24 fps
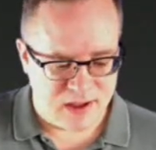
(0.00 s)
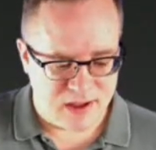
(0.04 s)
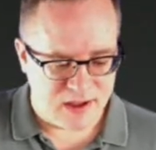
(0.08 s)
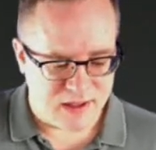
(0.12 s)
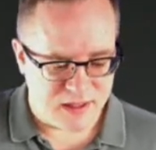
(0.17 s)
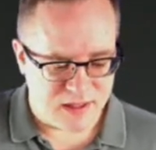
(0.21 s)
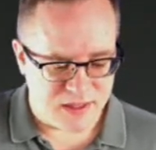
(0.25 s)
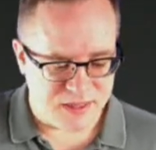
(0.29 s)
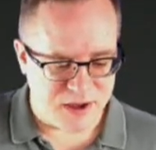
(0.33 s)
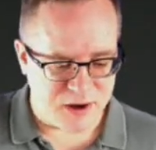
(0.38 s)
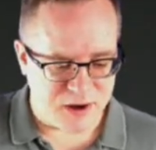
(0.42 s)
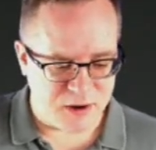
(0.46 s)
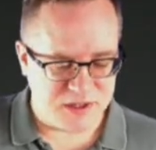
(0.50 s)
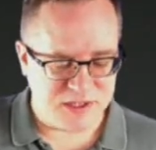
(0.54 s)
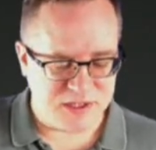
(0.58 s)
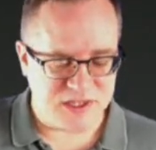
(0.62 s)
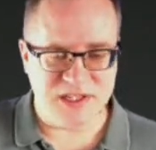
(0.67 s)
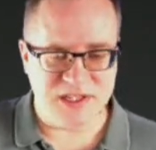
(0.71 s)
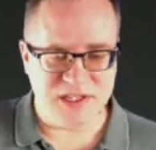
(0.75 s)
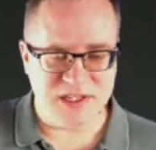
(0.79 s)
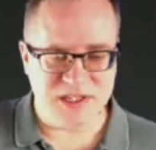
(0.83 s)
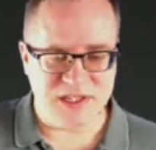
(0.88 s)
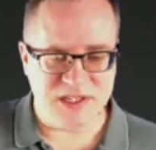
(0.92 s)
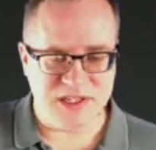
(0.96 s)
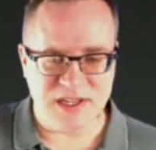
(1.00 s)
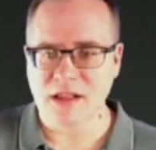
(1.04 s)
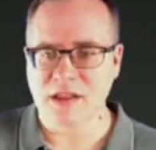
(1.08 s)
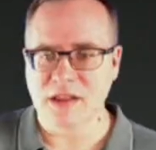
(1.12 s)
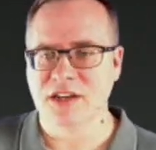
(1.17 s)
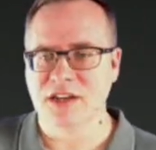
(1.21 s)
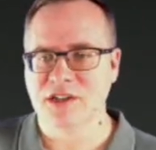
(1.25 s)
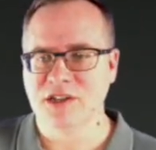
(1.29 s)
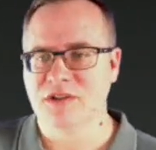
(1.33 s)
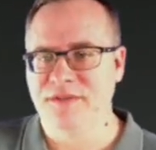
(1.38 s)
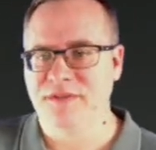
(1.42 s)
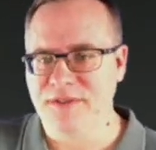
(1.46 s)
there is a
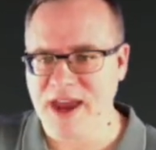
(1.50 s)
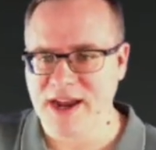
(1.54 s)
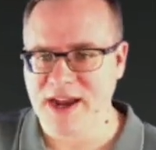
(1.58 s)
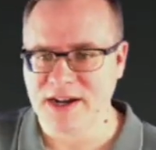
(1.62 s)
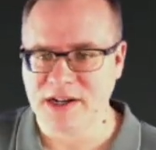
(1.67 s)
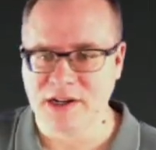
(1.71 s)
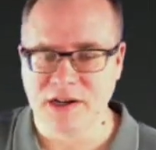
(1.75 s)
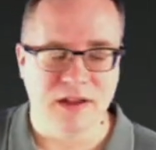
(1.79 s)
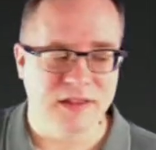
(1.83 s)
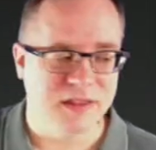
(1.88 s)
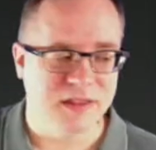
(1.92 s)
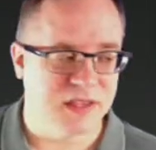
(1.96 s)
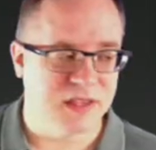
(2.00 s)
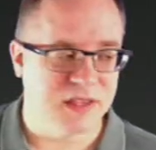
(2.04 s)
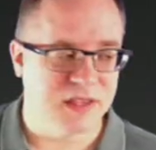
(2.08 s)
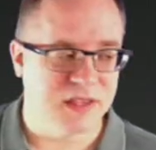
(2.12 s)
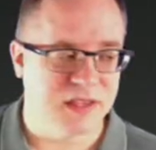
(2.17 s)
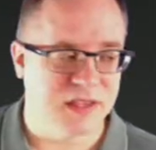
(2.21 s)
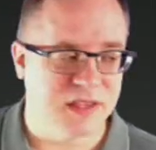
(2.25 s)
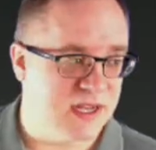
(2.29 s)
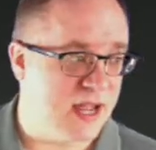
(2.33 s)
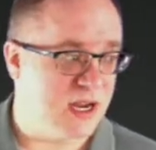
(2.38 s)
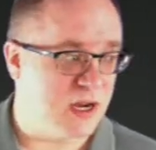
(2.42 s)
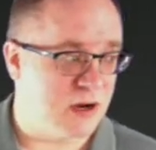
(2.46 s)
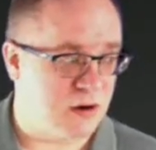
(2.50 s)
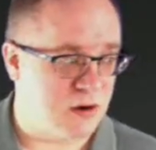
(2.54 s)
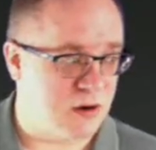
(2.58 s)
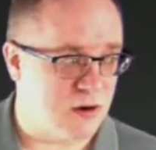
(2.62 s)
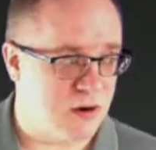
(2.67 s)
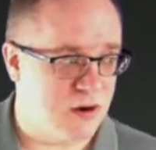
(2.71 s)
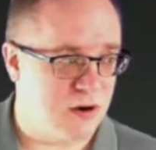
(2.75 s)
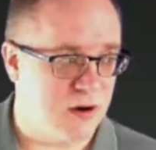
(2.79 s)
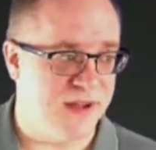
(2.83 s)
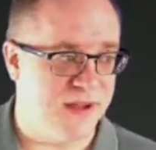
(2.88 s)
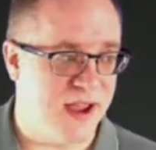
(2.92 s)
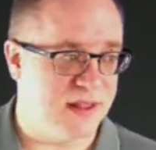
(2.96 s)
psychological effect called the Dunning-Kruger
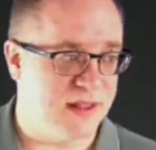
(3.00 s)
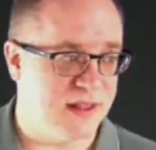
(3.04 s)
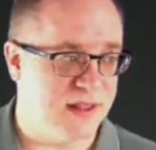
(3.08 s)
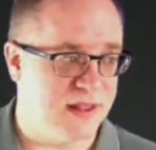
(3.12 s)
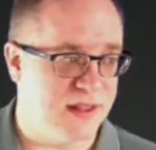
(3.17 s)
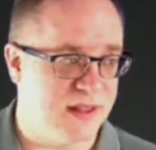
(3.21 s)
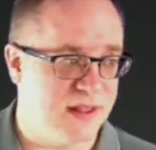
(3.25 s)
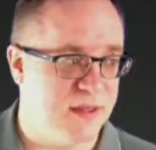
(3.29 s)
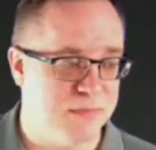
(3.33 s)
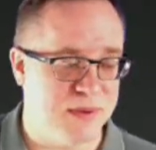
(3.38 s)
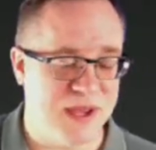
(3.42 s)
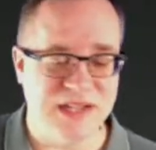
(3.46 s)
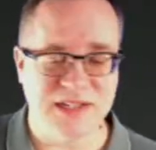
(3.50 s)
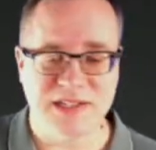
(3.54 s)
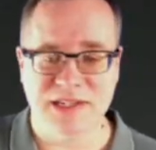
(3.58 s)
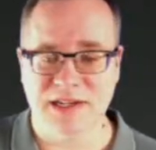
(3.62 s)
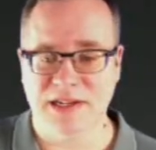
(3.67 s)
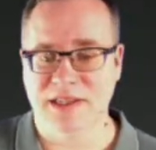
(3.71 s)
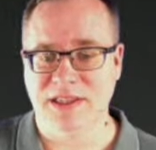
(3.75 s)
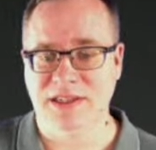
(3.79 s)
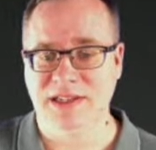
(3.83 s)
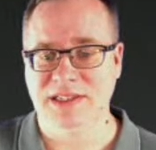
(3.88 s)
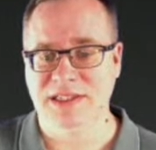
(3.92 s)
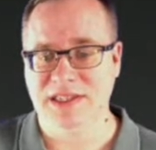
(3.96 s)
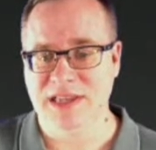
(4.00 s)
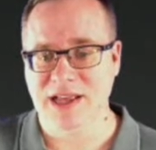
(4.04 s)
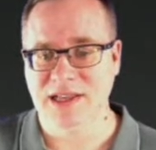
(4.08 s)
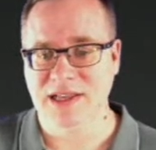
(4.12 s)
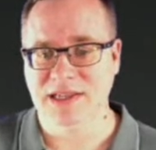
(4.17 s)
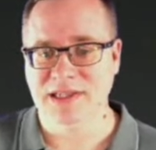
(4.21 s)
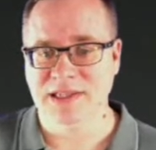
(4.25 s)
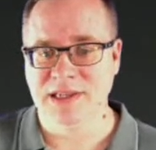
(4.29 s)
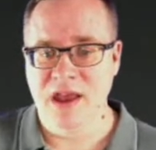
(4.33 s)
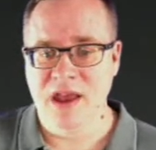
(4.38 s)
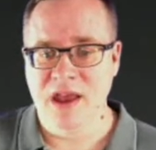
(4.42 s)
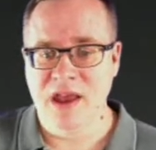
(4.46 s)
effect that basically
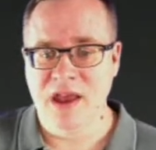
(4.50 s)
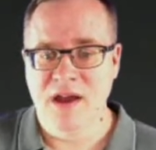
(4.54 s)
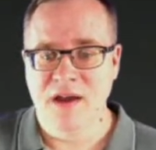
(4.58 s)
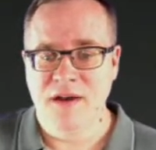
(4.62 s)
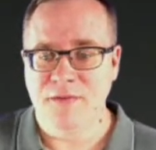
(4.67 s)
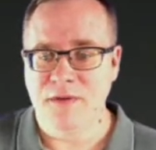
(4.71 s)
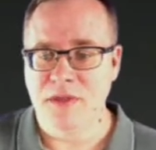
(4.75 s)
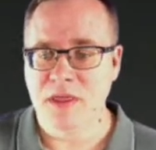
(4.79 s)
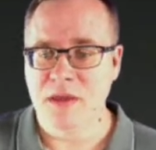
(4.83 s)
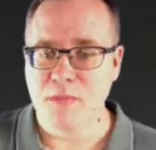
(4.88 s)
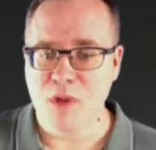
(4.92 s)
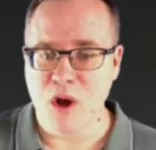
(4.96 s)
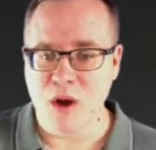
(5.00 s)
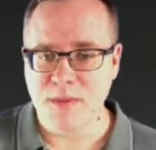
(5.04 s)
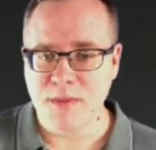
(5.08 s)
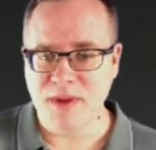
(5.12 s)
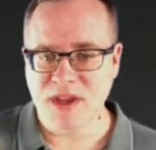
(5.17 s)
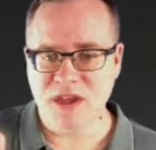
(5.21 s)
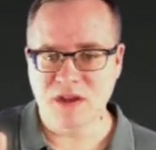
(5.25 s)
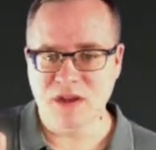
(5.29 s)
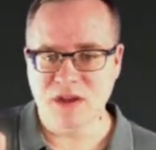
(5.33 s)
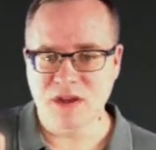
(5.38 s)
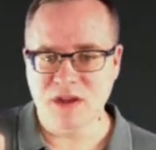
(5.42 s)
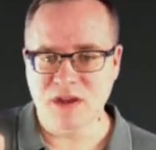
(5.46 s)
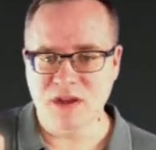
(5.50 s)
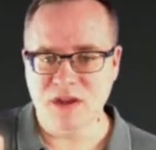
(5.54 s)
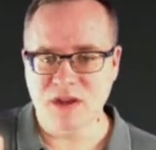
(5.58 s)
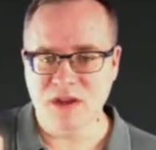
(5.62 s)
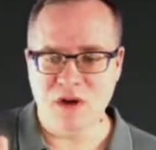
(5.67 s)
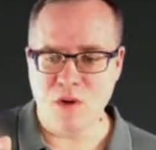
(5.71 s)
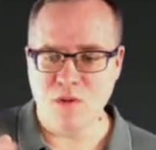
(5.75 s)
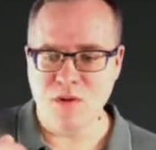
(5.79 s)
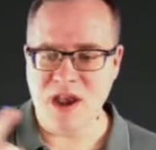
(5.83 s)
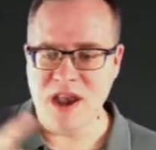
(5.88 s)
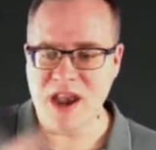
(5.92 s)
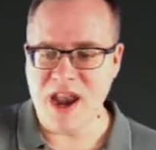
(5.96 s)
says from the moment you know
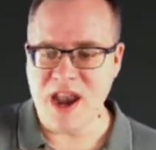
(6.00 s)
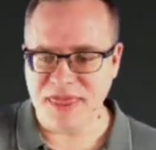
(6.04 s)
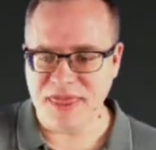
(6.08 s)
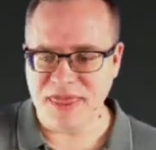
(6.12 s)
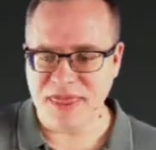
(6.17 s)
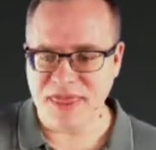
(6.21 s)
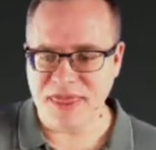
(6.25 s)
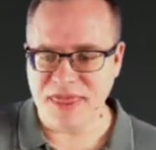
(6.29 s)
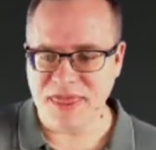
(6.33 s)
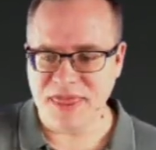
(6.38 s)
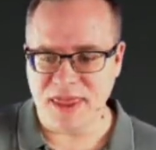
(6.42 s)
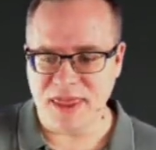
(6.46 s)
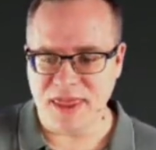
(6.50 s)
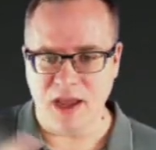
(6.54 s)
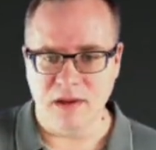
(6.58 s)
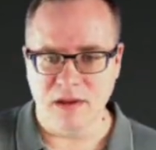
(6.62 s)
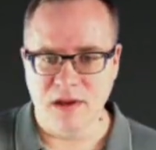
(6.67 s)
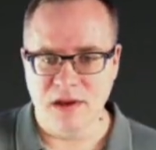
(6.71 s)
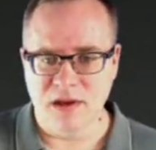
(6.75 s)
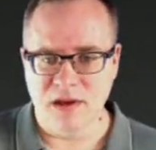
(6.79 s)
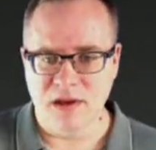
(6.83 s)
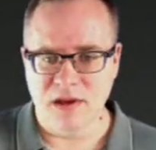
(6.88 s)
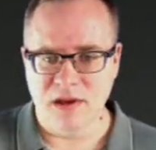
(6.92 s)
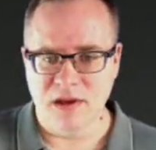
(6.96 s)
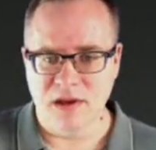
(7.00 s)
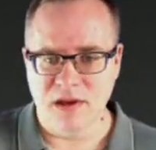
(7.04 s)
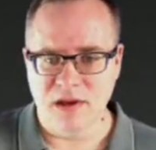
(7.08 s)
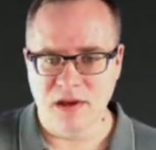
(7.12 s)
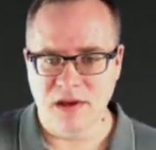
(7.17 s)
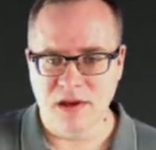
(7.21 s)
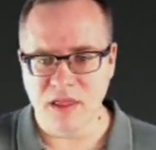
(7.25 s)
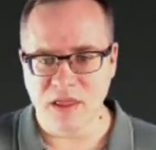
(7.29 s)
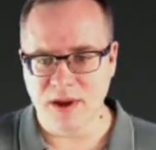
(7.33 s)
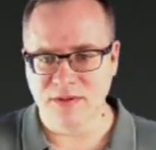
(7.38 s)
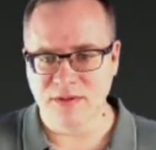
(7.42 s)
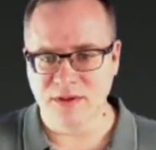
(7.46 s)
nothing, all the
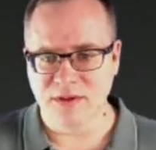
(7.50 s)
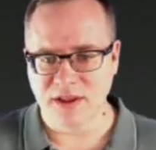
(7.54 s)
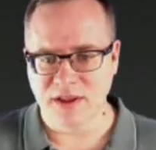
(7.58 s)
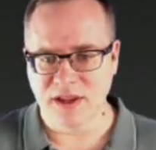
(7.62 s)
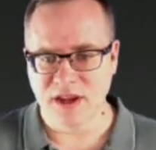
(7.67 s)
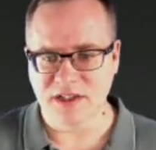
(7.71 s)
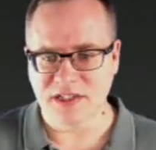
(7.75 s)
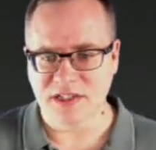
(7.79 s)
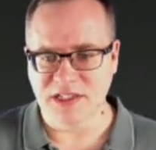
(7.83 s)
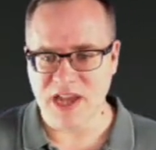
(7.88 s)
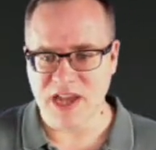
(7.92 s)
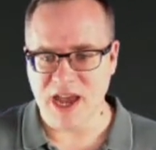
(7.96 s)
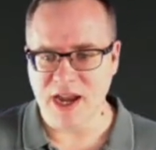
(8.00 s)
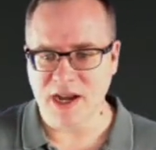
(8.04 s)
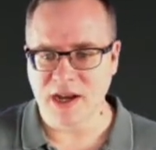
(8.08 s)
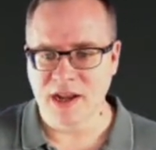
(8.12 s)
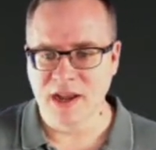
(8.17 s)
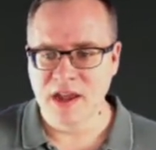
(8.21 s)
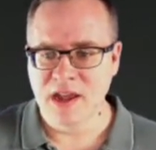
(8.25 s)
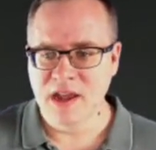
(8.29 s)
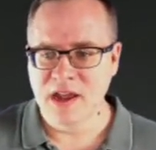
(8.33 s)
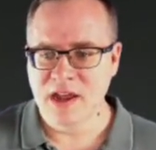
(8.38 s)
way over on the other side,